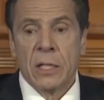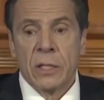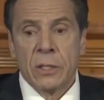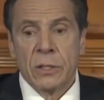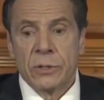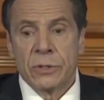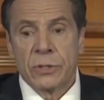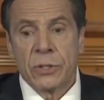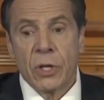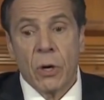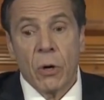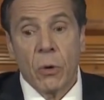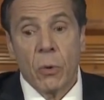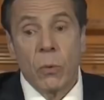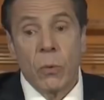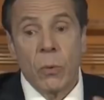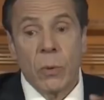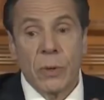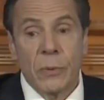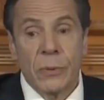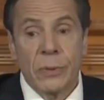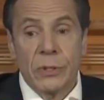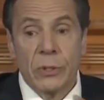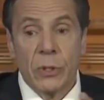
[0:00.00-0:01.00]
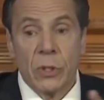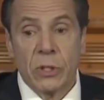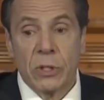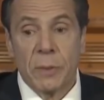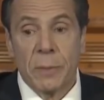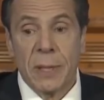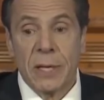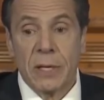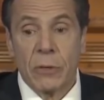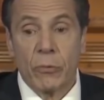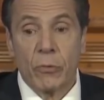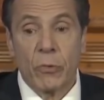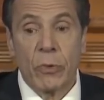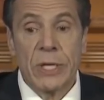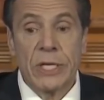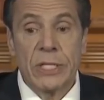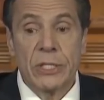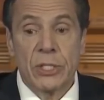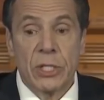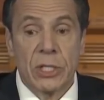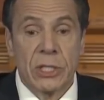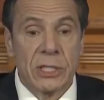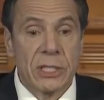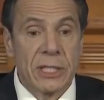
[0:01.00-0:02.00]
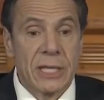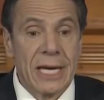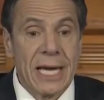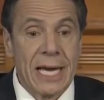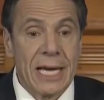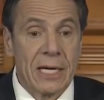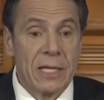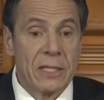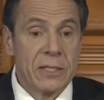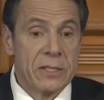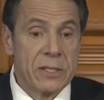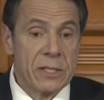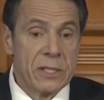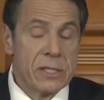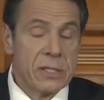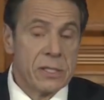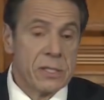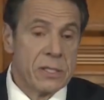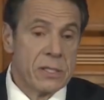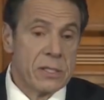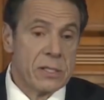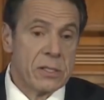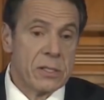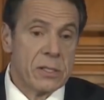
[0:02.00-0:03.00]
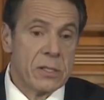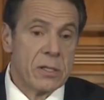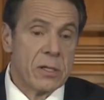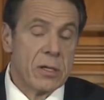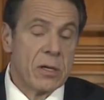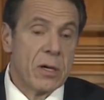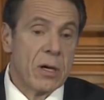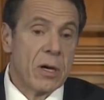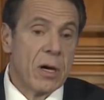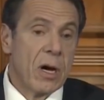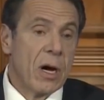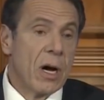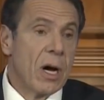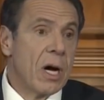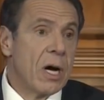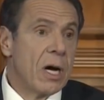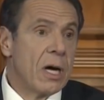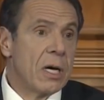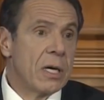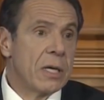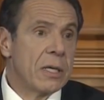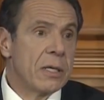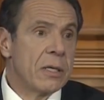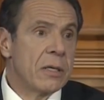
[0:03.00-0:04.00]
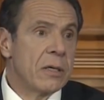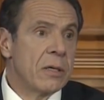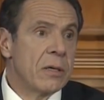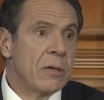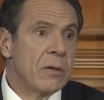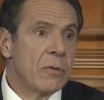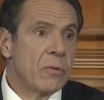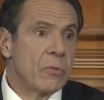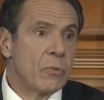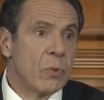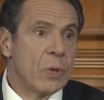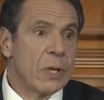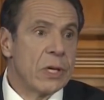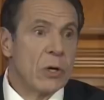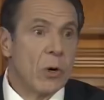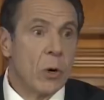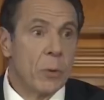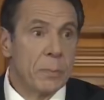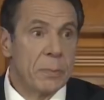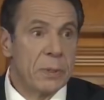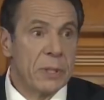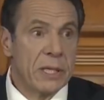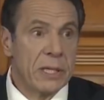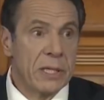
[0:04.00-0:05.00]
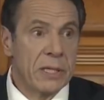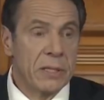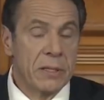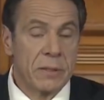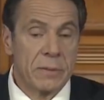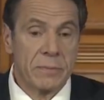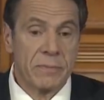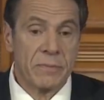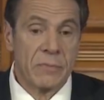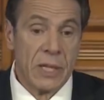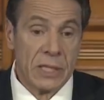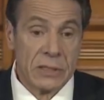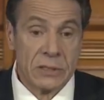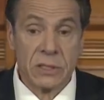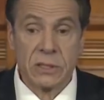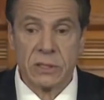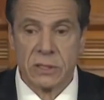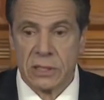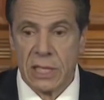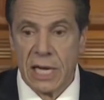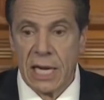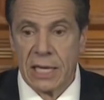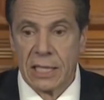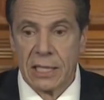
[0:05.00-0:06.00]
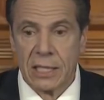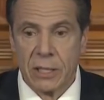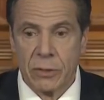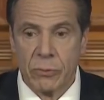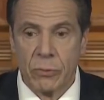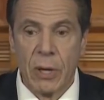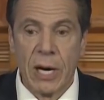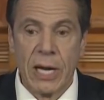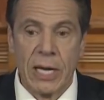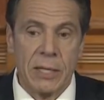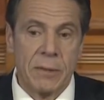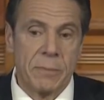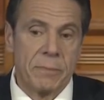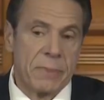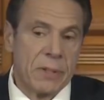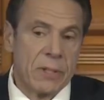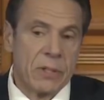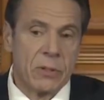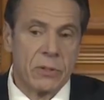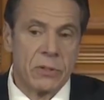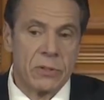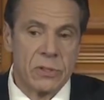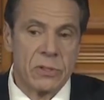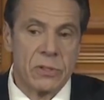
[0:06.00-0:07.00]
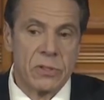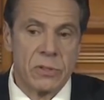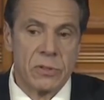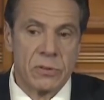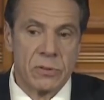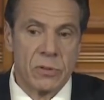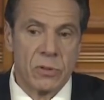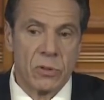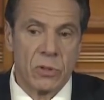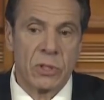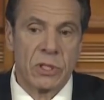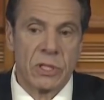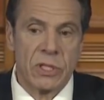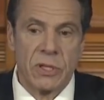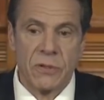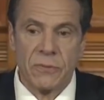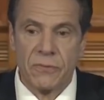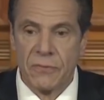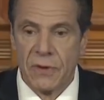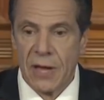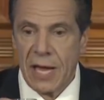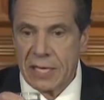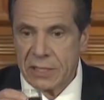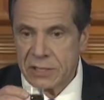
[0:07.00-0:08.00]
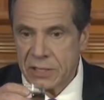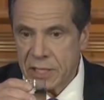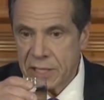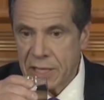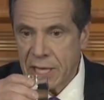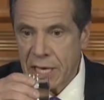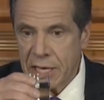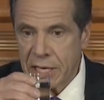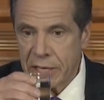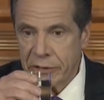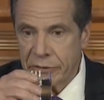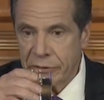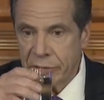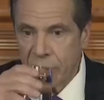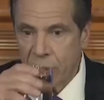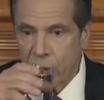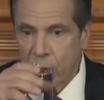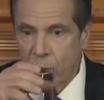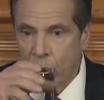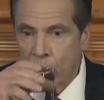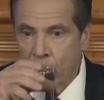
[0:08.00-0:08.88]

So when we talk about a regional analysis on reopening, that's exactly right, because look at the facts in that area.